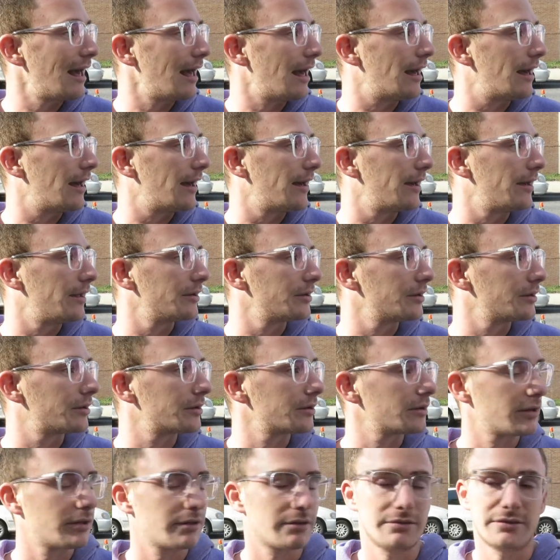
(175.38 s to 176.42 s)
And
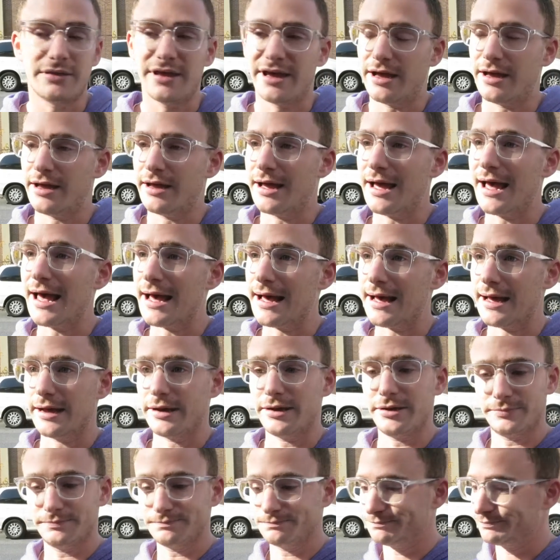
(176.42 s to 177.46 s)
they
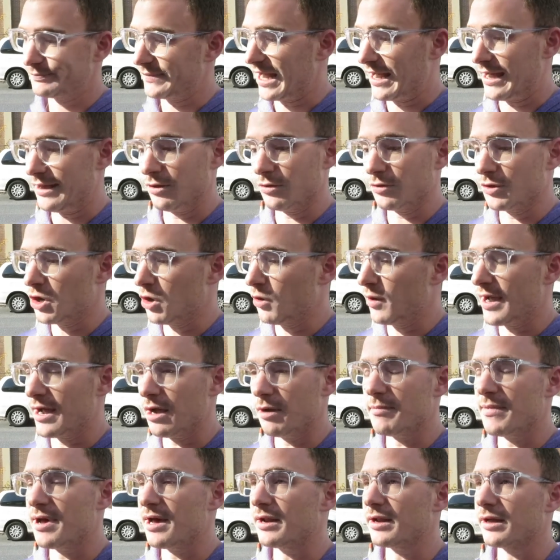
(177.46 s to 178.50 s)
had, I don't know
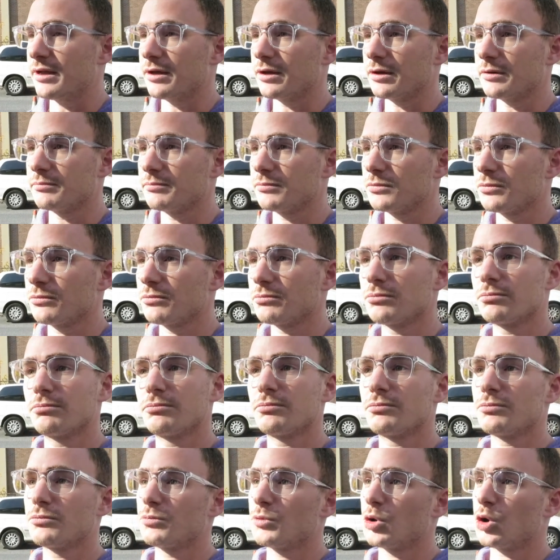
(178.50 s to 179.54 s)
how many
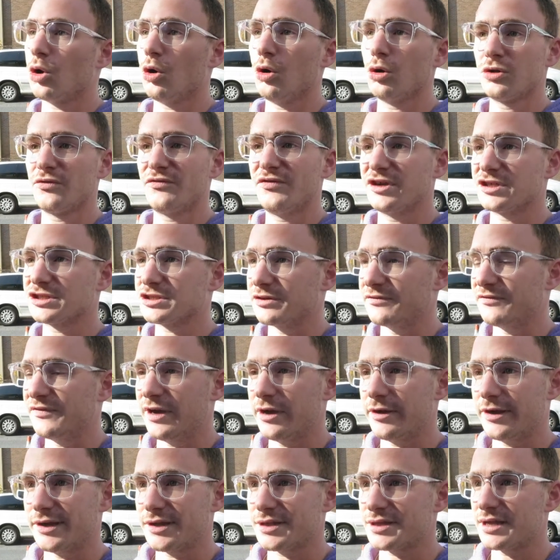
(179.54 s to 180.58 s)
goldfish of
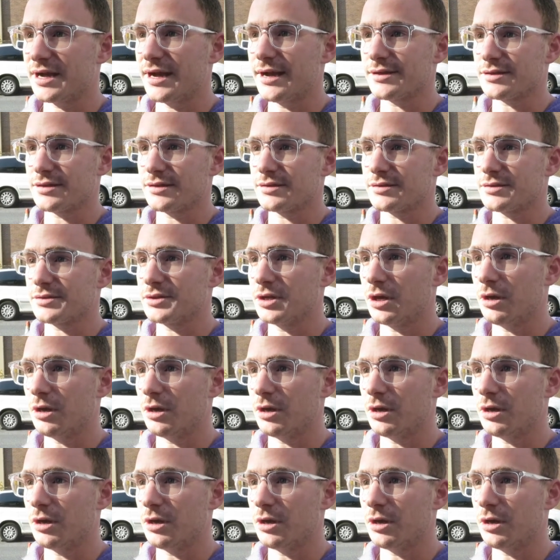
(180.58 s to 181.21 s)
various sizes